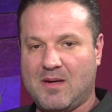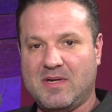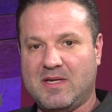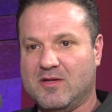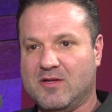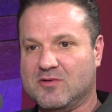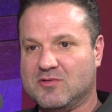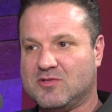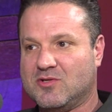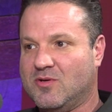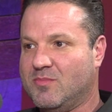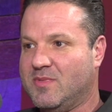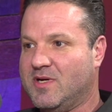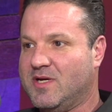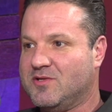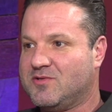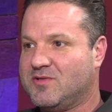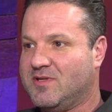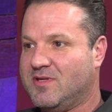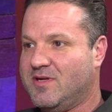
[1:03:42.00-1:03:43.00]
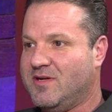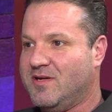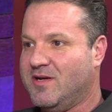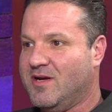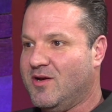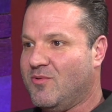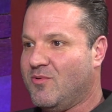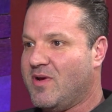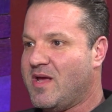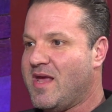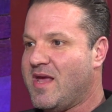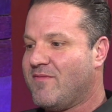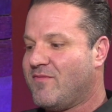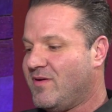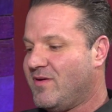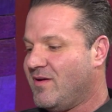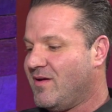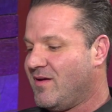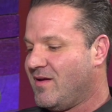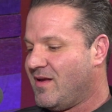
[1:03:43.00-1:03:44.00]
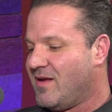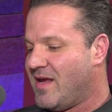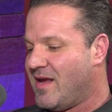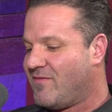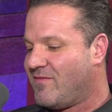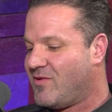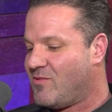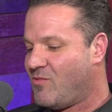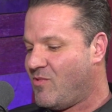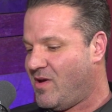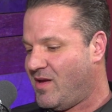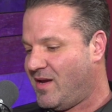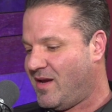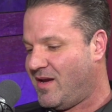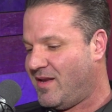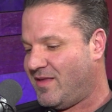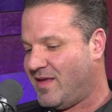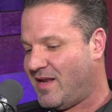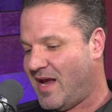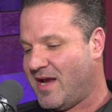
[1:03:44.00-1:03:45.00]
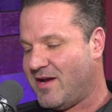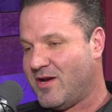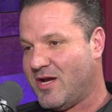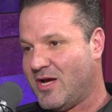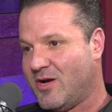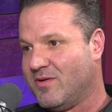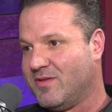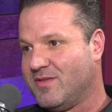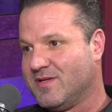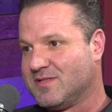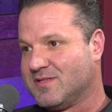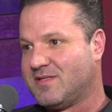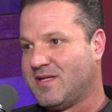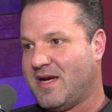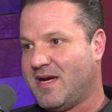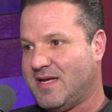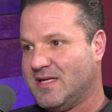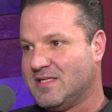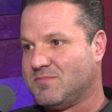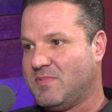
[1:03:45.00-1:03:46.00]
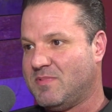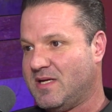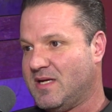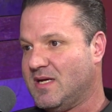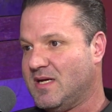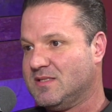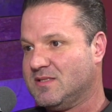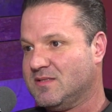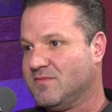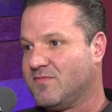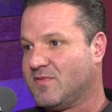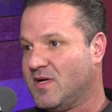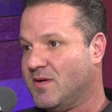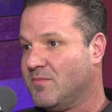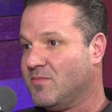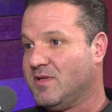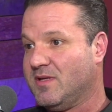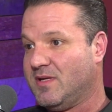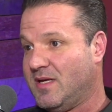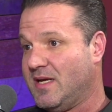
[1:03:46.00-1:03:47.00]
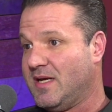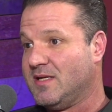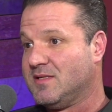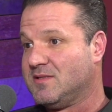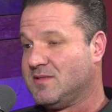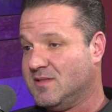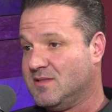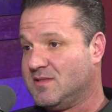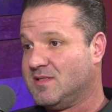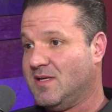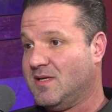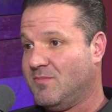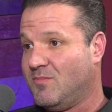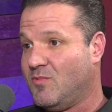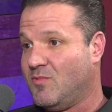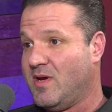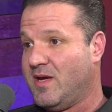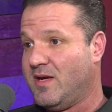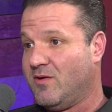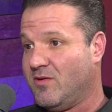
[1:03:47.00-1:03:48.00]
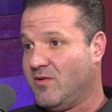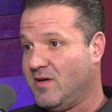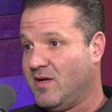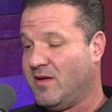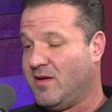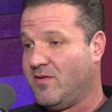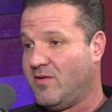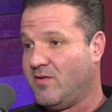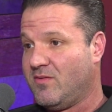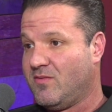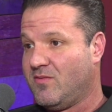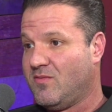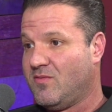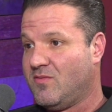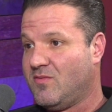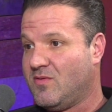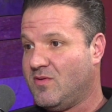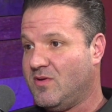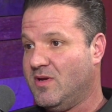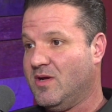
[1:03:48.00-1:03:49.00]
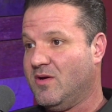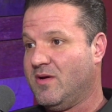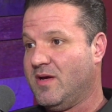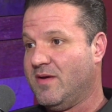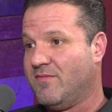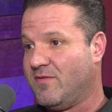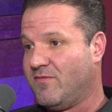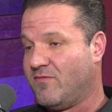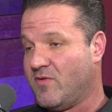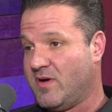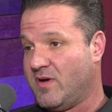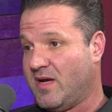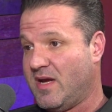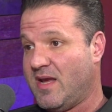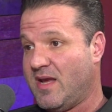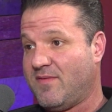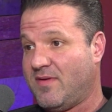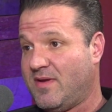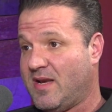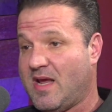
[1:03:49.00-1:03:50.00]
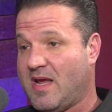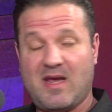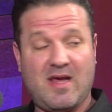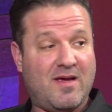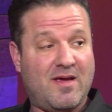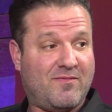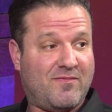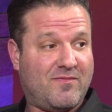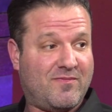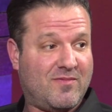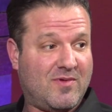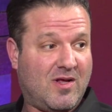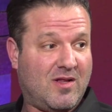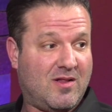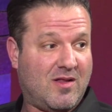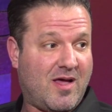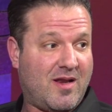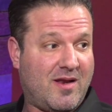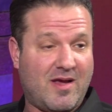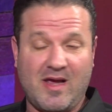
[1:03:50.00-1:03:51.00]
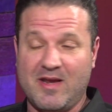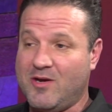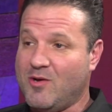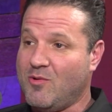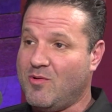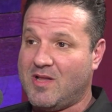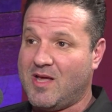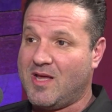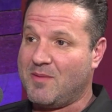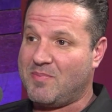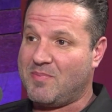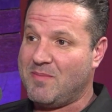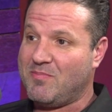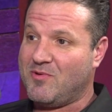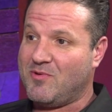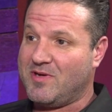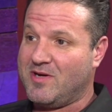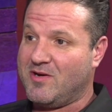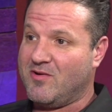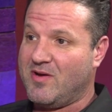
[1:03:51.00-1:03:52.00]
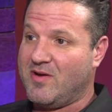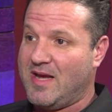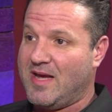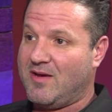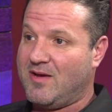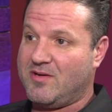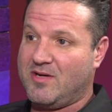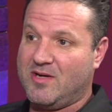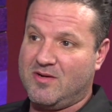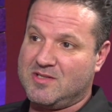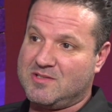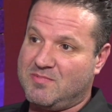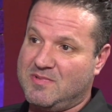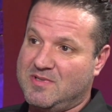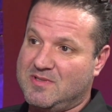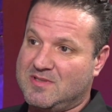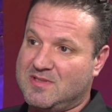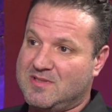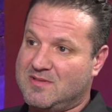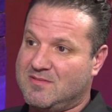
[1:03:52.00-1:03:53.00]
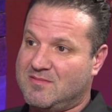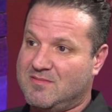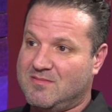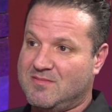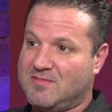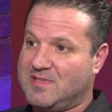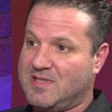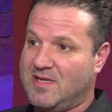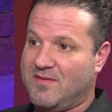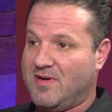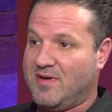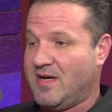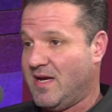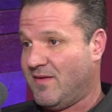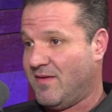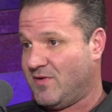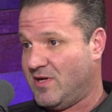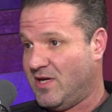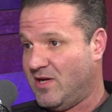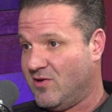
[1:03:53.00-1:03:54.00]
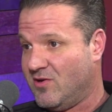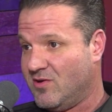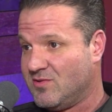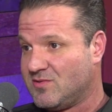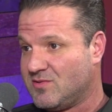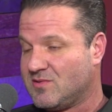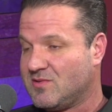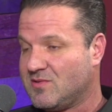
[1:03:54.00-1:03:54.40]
there's so much. Everyone that I know in this state is because of Cumberland Heights in some way or another. You know, every friend I have, and I have a lot. I know a lot of people here now. You know, it's been 7.5 years,